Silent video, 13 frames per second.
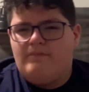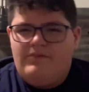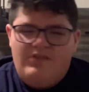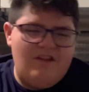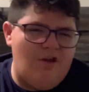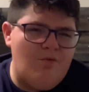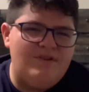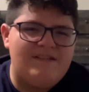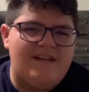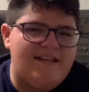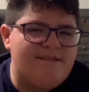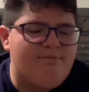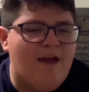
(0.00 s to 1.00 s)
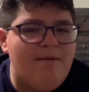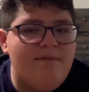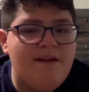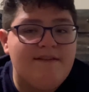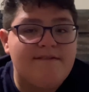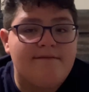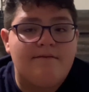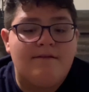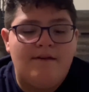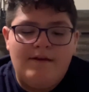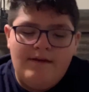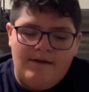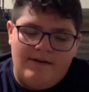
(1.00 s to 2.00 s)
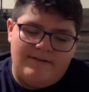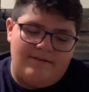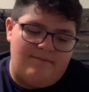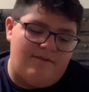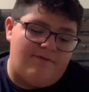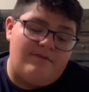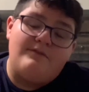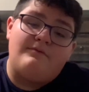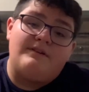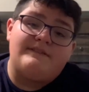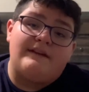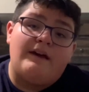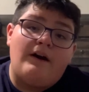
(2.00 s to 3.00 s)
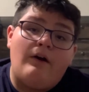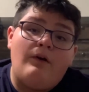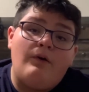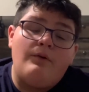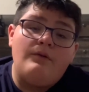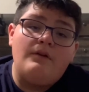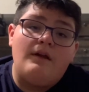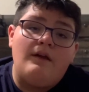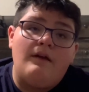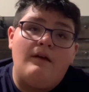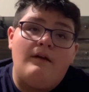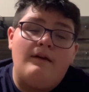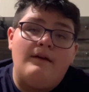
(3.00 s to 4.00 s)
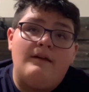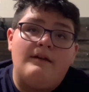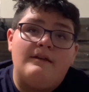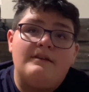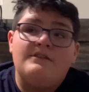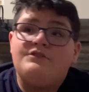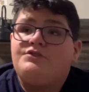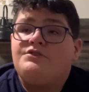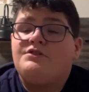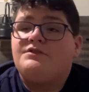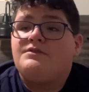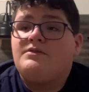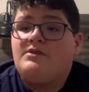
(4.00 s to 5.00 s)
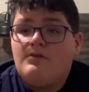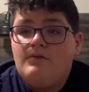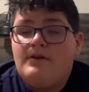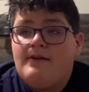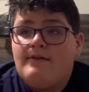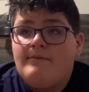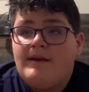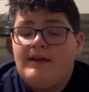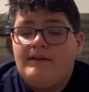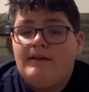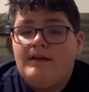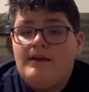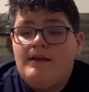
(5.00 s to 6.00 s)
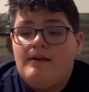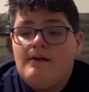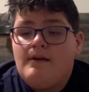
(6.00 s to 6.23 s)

That wasn't as bad because some of the Freehan ones I own is just Yu-Gi-Oh! Mainly.